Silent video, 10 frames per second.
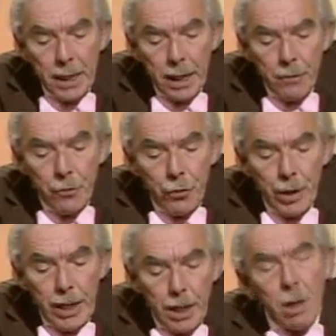it's
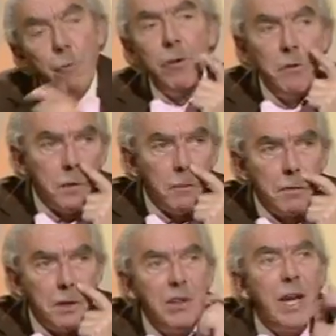the office of
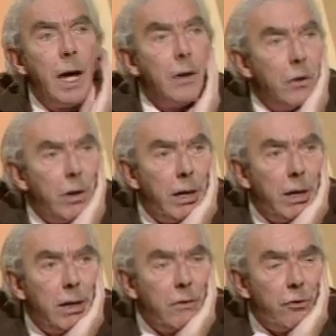the nun
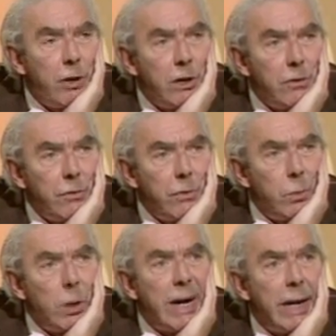in charge of the
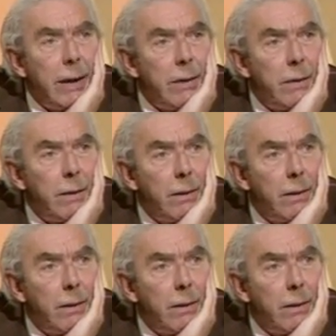wine